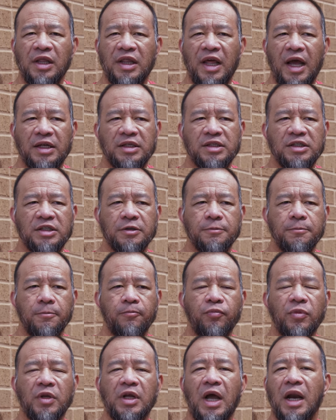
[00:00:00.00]
that's
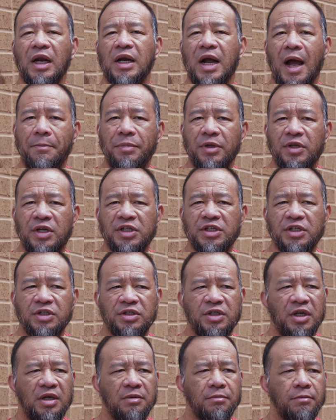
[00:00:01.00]
got a
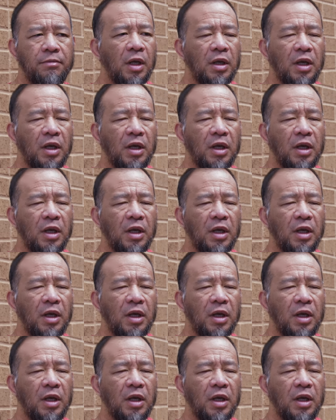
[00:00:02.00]
competition team.